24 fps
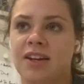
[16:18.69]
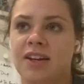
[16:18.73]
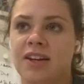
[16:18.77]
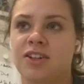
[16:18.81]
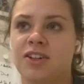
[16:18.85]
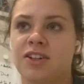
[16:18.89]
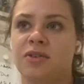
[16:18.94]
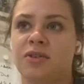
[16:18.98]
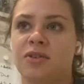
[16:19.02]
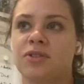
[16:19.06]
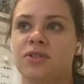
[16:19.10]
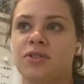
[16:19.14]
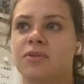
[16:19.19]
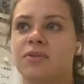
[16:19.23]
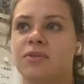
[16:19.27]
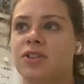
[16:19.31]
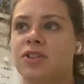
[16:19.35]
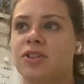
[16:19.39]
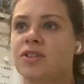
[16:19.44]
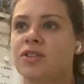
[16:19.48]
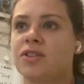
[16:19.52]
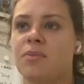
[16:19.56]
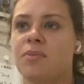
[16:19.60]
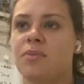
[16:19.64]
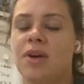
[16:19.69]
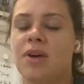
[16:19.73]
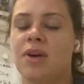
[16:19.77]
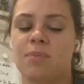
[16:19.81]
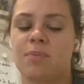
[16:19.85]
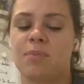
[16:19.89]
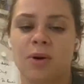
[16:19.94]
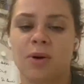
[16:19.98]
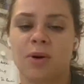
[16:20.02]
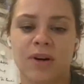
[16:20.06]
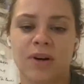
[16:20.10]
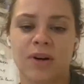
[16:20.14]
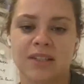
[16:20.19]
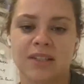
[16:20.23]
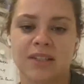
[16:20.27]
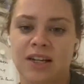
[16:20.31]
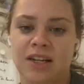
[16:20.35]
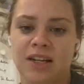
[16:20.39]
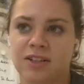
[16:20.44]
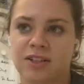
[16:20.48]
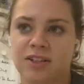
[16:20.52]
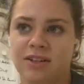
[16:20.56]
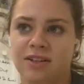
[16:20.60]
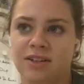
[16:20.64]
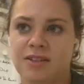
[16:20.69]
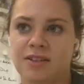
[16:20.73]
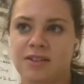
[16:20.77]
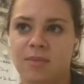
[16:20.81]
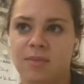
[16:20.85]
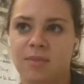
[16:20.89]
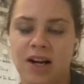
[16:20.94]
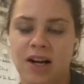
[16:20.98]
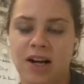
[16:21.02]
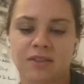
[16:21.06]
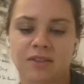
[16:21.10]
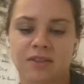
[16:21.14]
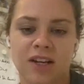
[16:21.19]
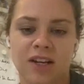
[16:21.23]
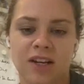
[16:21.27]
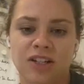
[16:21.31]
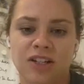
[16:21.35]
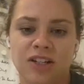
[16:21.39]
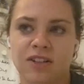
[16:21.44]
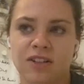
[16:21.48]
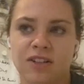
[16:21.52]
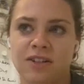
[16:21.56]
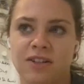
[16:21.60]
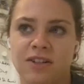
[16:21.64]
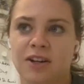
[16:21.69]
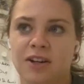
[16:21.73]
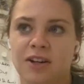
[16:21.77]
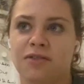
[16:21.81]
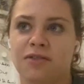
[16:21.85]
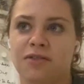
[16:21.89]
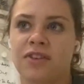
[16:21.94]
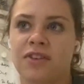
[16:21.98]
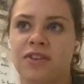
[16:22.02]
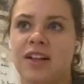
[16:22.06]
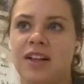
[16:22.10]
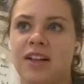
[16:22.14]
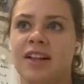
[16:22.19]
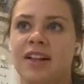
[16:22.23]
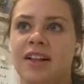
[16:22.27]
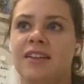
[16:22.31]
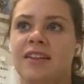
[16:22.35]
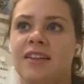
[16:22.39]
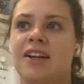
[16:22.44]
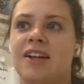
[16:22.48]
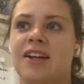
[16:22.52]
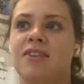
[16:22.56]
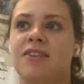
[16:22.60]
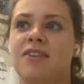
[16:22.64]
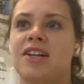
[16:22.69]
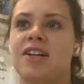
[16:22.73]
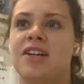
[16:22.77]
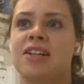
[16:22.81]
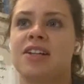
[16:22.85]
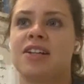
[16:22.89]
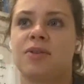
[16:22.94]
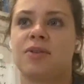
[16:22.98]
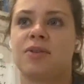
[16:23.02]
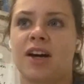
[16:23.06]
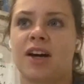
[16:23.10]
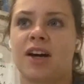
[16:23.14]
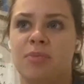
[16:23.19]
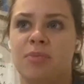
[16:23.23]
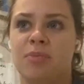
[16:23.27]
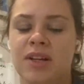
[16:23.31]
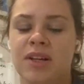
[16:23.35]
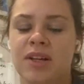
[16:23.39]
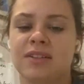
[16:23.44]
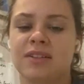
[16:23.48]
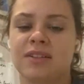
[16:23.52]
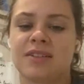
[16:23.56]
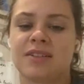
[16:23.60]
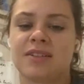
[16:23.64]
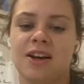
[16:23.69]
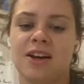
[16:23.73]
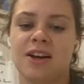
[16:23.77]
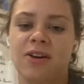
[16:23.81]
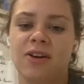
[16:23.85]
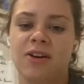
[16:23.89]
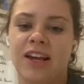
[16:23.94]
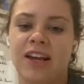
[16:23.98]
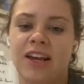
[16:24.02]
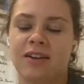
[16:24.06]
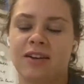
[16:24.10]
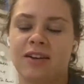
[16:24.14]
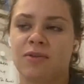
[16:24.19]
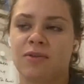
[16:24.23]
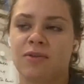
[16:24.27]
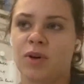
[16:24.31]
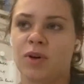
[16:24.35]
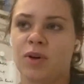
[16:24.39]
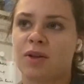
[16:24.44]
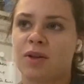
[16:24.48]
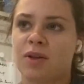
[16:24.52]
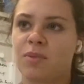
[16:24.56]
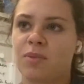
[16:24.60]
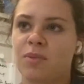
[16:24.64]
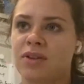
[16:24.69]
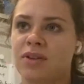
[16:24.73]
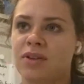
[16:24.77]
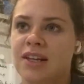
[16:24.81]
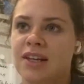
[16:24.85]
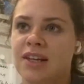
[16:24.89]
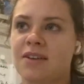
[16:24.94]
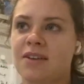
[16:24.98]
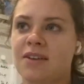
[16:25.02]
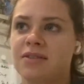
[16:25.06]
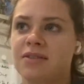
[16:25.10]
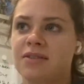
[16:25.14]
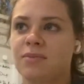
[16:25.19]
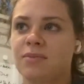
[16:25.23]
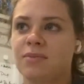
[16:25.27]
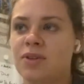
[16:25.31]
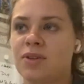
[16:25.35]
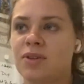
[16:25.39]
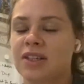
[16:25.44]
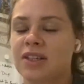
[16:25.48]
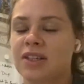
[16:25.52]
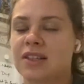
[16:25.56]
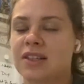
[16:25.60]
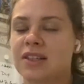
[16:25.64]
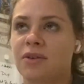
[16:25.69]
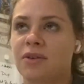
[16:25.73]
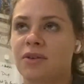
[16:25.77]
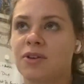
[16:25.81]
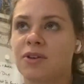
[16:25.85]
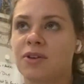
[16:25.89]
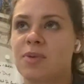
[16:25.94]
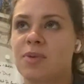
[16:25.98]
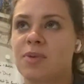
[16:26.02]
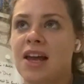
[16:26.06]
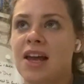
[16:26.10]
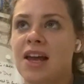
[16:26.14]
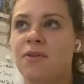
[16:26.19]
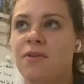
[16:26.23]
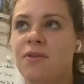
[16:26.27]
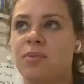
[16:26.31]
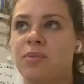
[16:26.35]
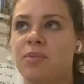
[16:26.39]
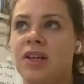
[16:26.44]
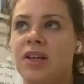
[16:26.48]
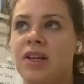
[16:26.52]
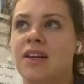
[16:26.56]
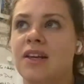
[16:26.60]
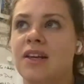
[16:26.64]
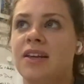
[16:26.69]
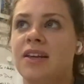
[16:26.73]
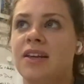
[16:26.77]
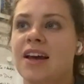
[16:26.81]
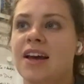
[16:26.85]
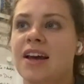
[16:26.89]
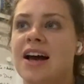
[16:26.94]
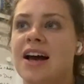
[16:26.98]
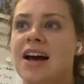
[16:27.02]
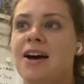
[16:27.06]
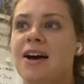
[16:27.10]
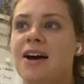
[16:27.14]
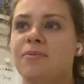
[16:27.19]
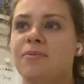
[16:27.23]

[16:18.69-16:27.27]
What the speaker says: Then just some hip mobilization, some activation stuff. Then eventually it would kind of build slowly, and one of the same music that we always play would be